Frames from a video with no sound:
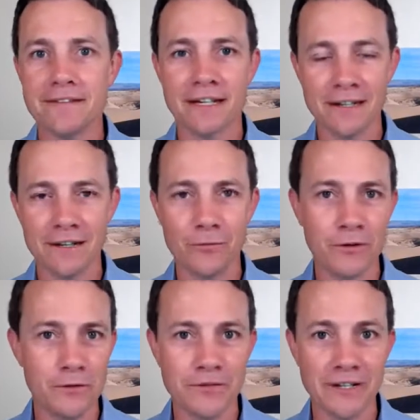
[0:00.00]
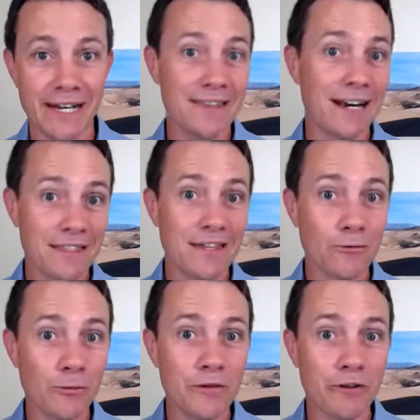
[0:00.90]
techniques with you today that I think
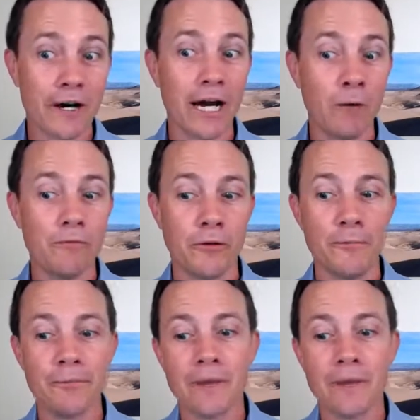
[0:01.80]
will be very helpful.